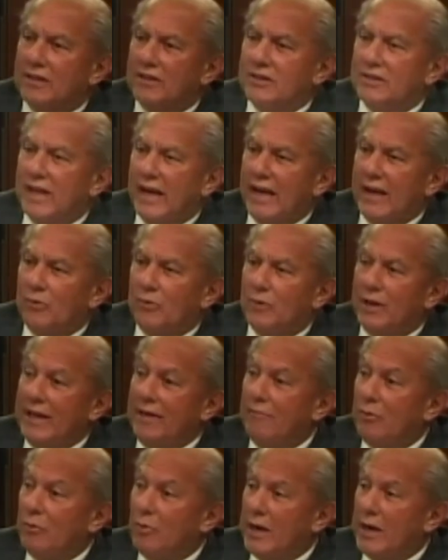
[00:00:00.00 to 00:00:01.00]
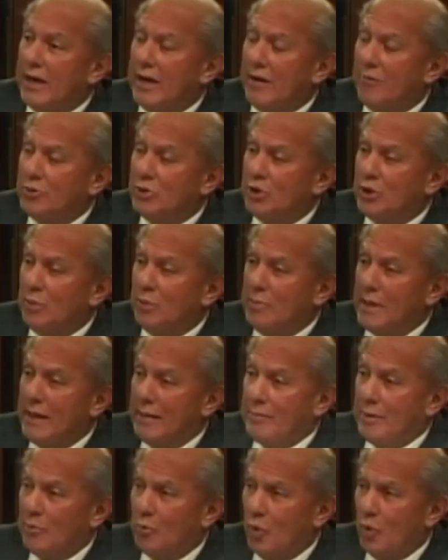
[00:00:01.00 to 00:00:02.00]
State, even when it comes to
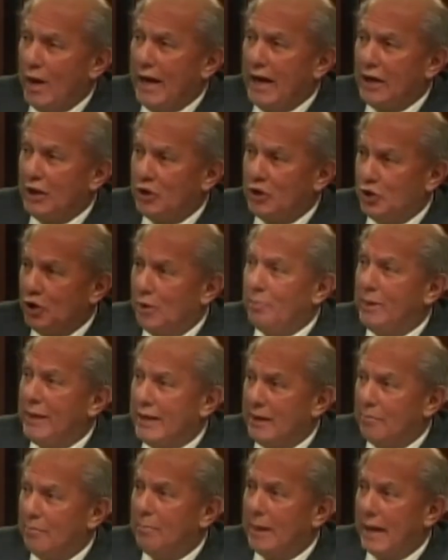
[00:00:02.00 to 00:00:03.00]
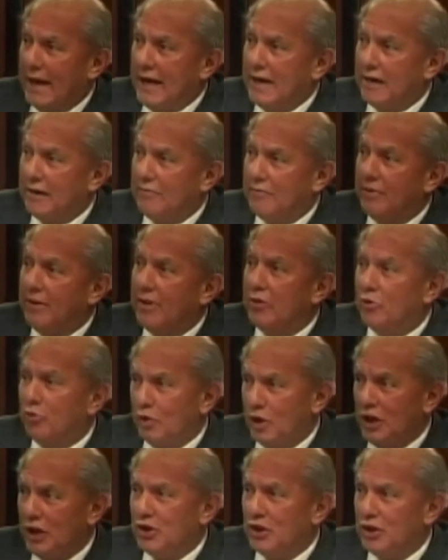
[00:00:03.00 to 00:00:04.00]
minimum wage, should be competitive in the
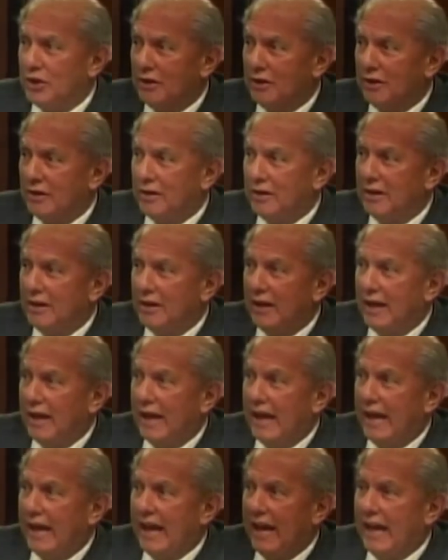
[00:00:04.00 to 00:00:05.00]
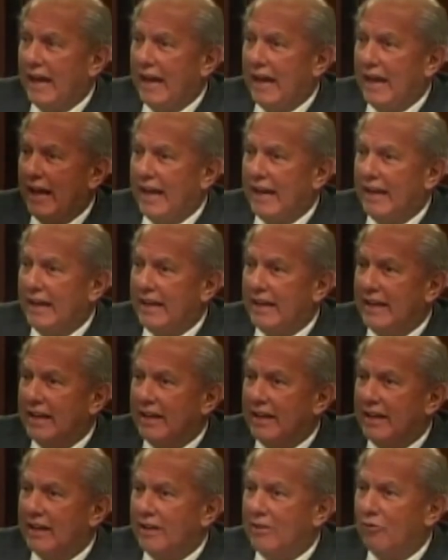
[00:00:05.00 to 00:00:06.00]
region. And
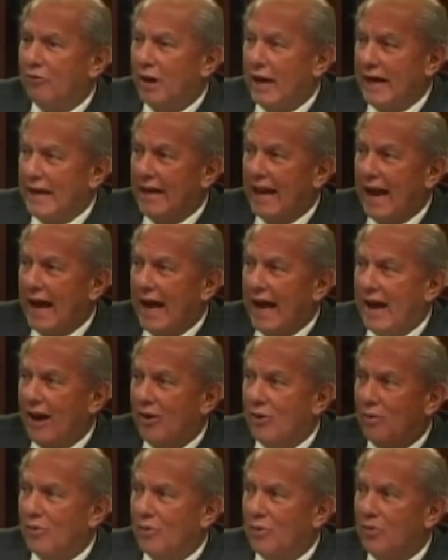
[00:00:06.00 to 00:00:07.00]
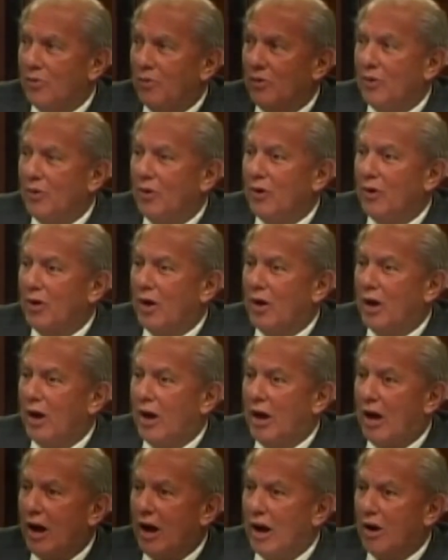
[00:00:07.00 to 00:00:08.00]
right now,
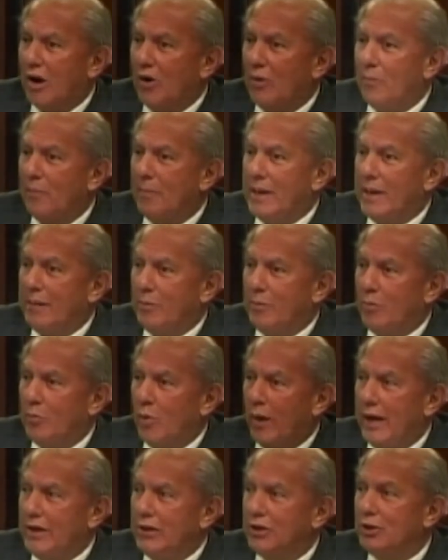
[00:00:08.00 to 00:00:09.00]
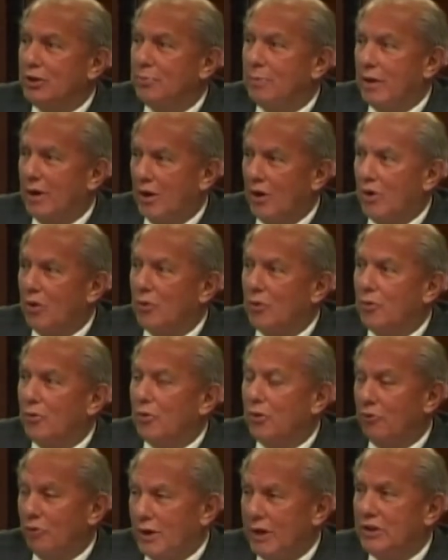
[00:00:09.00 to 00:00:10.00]
our minimum wage is below
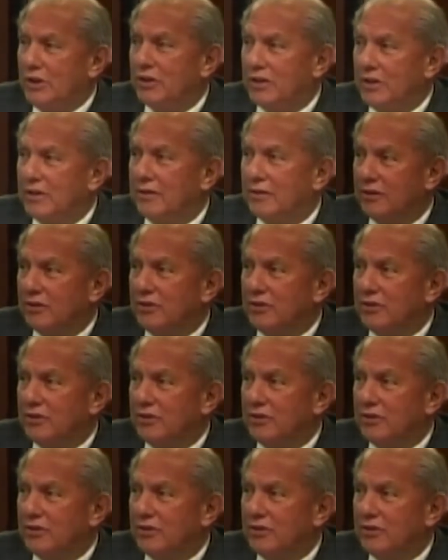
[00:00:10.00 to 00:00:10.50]
the region.